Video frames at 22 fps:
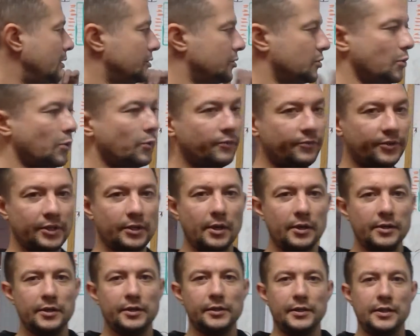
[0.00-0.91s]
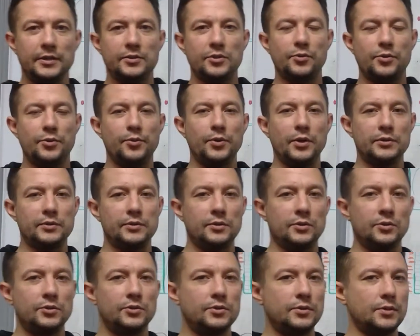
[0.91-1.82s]
So photonic laser
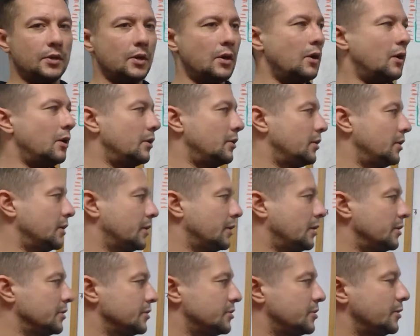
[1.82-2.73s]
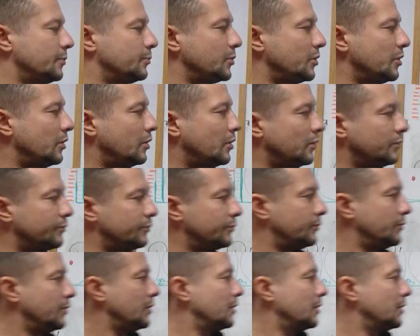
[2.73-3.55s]
thrusters are a concept of